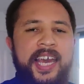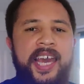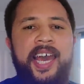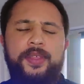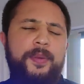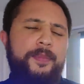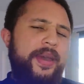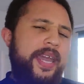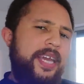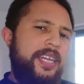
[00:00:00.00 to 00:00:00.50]

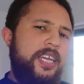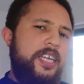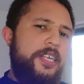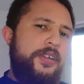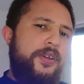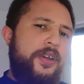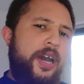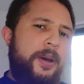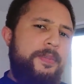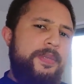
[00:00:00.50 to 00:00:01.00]
But the main
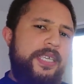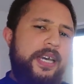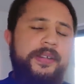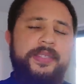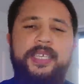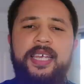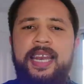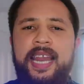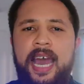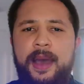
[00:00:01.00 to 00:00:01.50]
issue comes
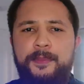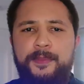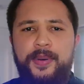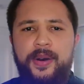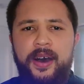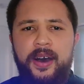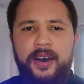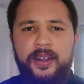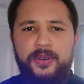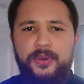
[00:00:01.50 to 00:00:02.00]
down to
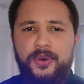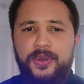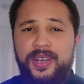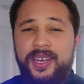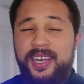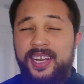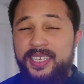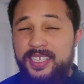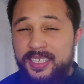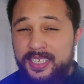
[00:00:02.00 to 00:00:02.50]
Lampard
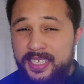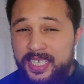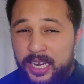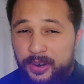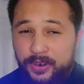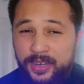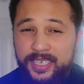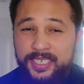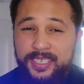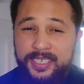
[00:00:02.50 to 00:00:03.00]
not
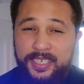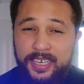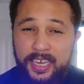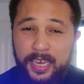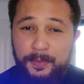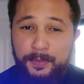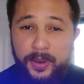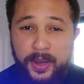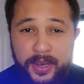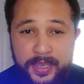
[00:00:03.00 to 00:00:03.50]
necessarily
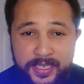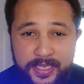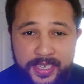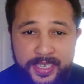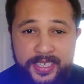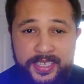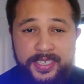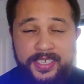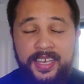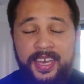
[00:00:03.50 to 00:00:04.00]
seeing
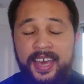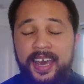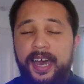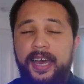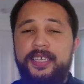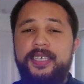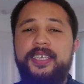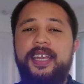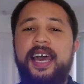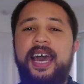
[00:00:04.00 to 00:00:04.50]
Mertens
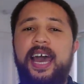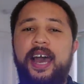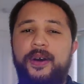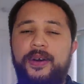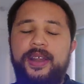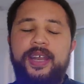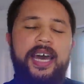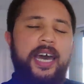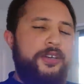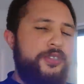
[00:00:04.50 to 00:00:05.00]
as an
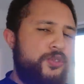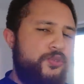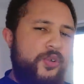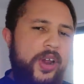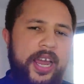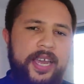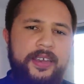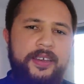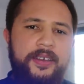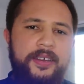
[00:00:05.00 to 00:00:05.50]
out-and-out
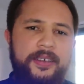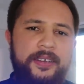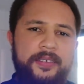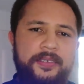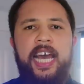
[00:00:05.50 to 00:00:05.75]
striker.